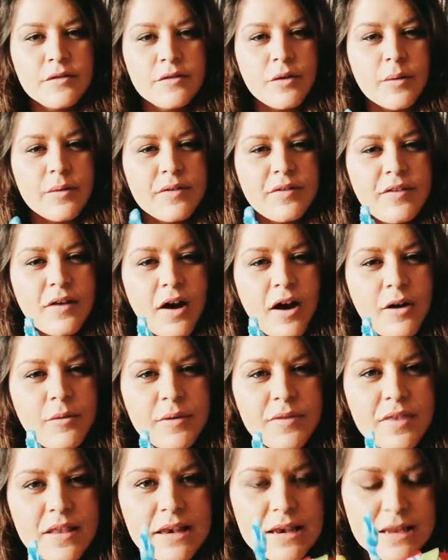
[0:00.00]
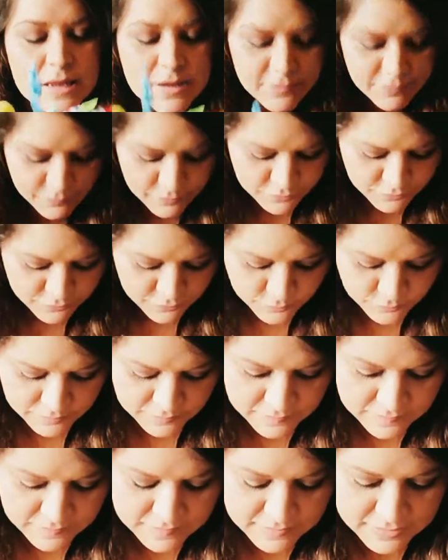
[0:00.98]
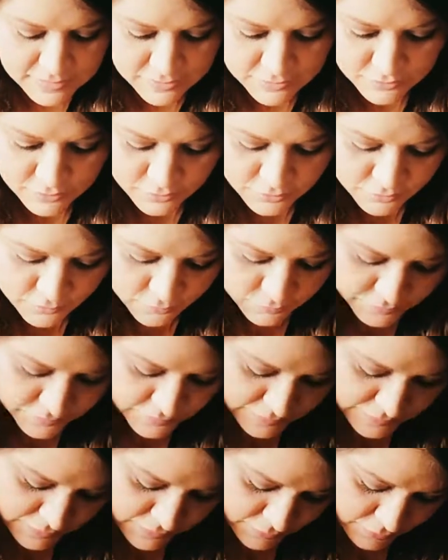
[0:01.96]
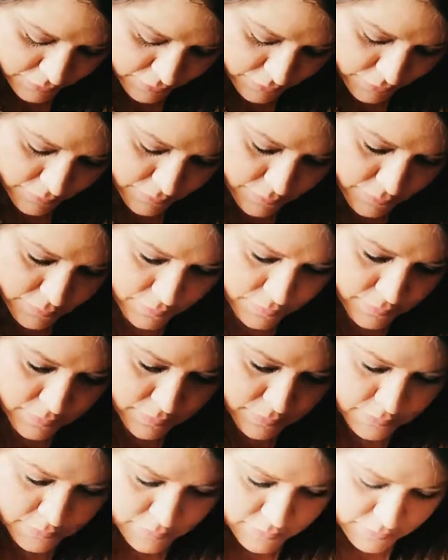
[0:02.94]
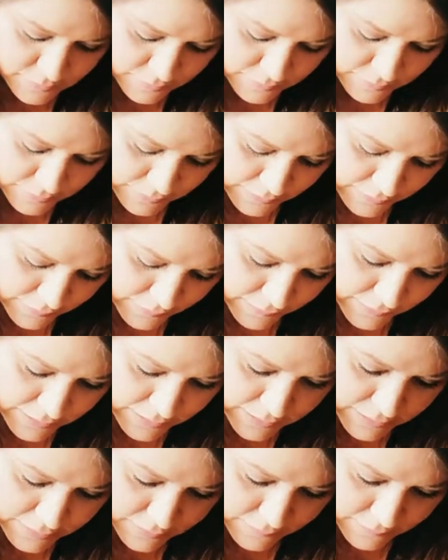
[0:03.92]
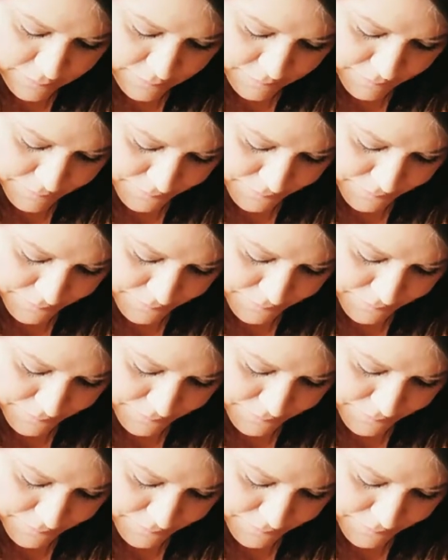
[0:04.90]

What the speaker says: So I start with the leaf, which you could stitch on or stick on, and then